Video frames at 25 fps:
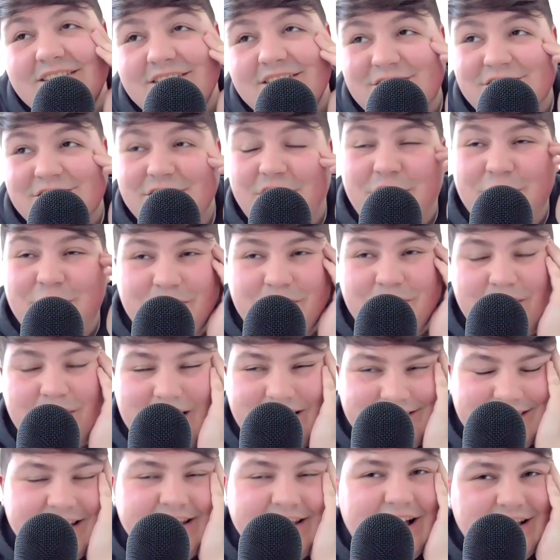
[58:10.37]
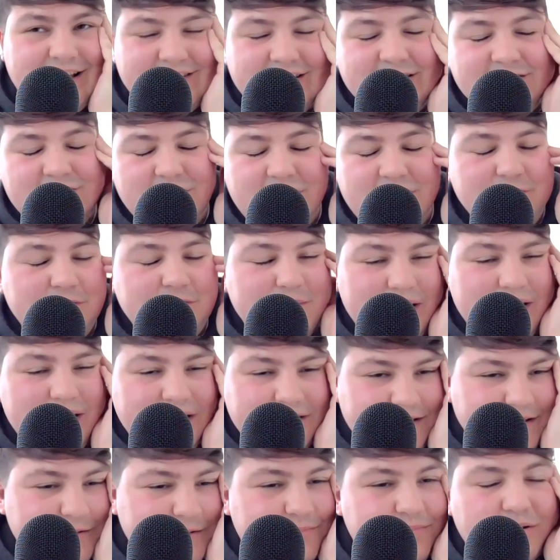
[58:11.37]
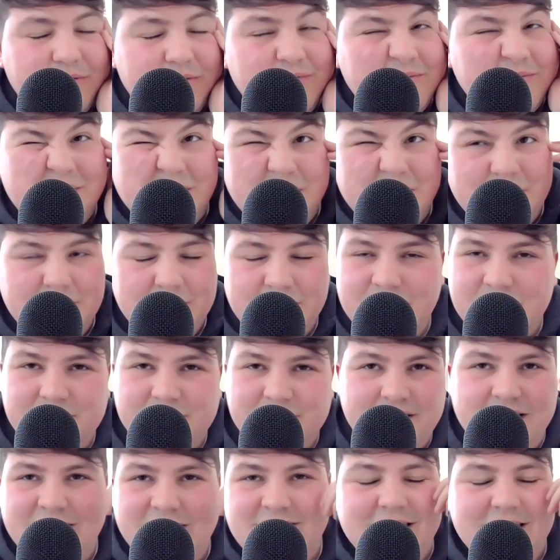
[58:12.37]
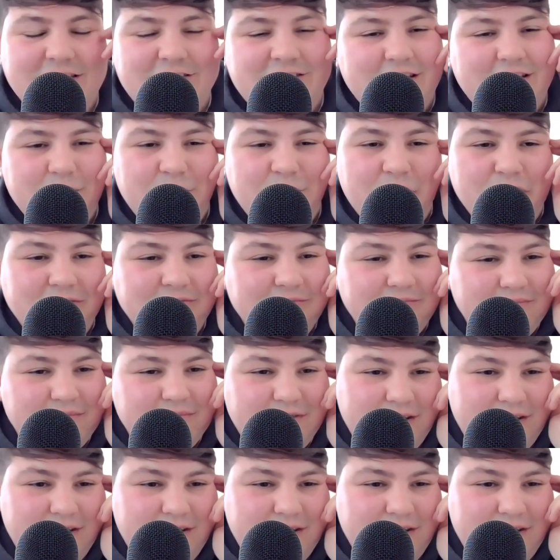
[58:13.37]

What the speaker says: So I think Tottenham will win. I think it'll probably be, let's say 3-1.